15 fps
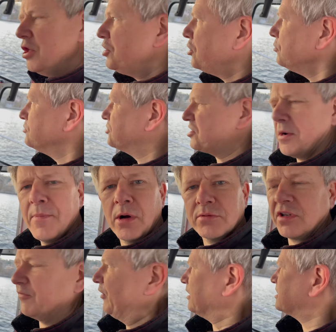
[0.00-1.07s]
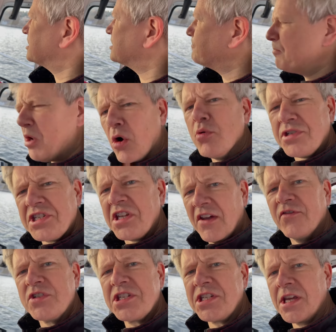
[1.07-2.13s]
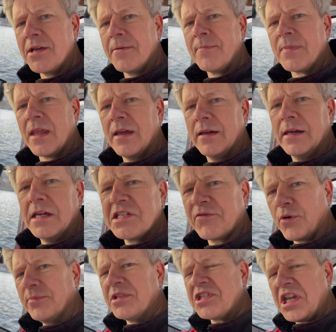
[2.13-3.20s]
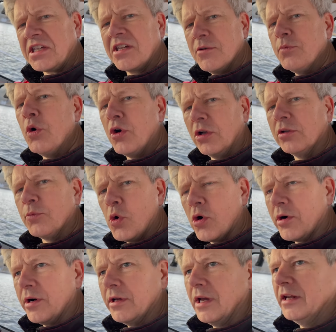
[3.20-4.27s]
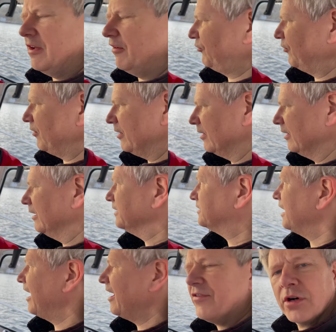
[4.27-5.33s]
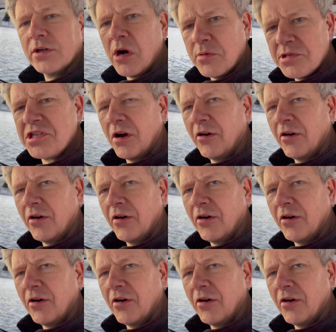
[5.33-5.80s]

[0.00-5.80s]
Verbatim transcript: huge amount of explosives it's from the Second World War, and if it ever goes